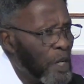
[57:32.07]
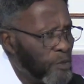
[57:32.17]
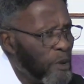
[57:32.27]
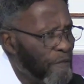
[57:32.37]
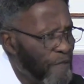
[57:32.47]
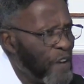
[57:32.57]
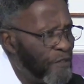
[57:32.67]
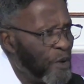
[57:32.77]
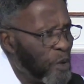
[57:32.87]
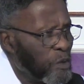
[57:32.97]
Let's be
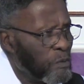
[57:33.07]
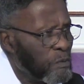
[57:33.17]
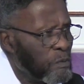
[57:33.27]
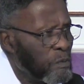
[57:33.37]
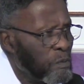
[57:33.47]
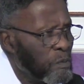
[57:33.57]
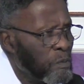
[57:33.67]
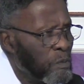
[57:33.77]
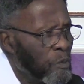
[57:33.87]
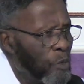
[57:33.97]
faithful.
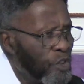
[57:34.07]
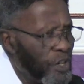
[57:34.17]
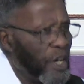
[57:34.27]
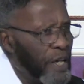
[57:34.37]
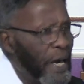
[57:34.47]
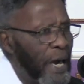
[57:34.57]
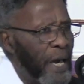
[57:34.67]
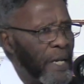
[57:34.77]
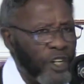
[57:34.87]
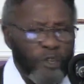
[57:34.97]
I want to say it
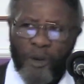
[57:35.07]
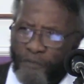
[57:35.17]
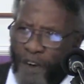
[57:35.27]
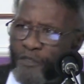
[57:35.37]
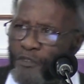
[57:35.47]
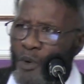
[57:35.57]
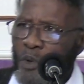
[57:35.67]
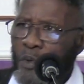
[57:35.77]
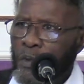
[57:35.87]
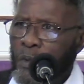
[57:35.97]
again. Let's be
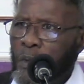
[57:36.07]
faithful.